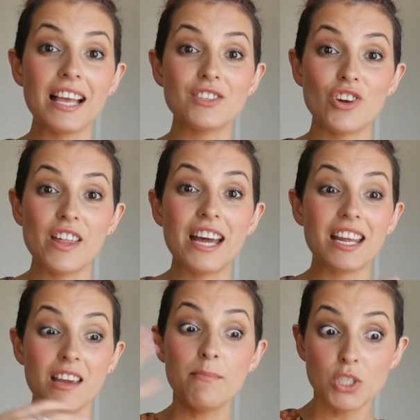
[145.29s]
so
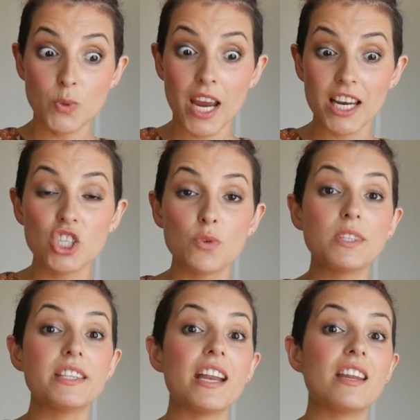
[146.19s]
that in between she
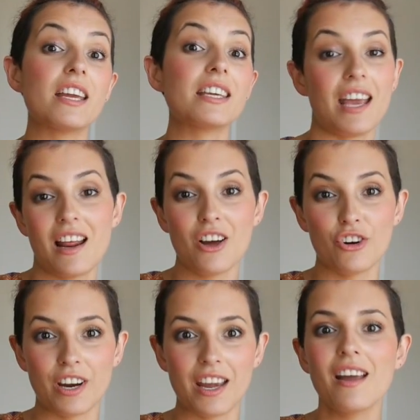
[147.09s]
would then get
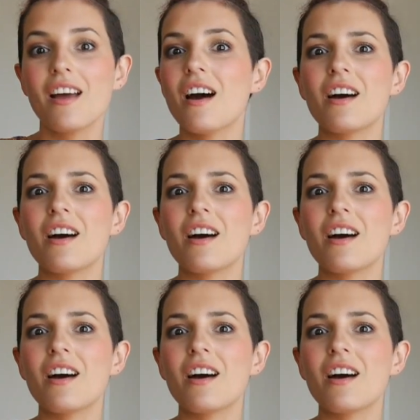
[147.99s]
hungry.